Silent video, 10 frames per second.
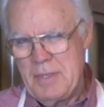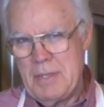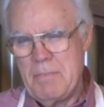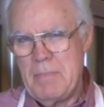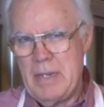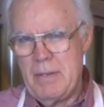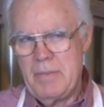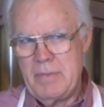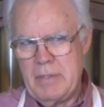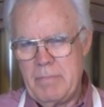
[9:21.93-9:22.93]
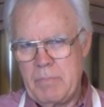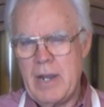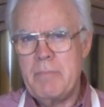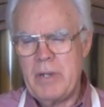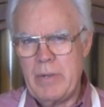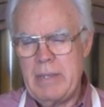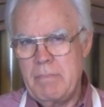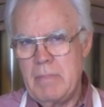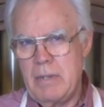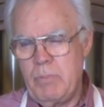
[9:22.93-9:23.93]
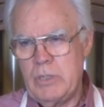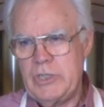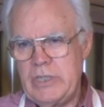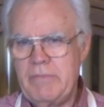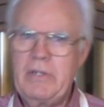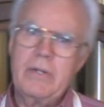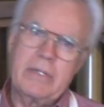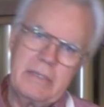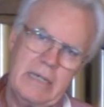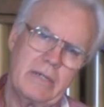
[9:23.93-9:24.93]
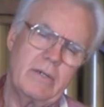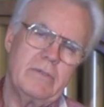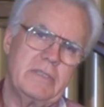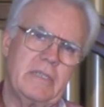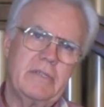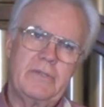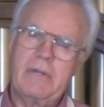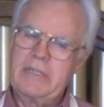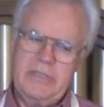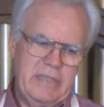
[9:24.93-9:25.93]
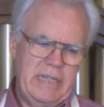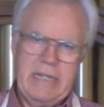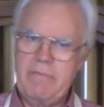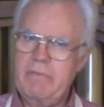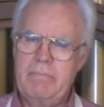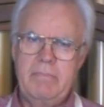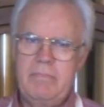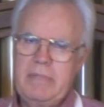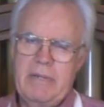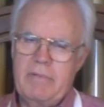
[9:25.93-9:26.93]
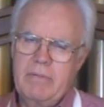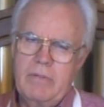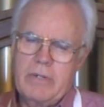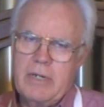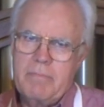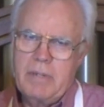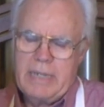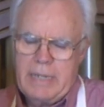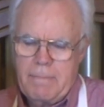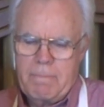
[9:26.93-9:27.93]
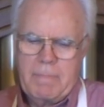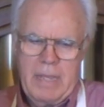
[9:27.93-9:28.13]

the primary portion of the organ goes another direction. They never hook up again.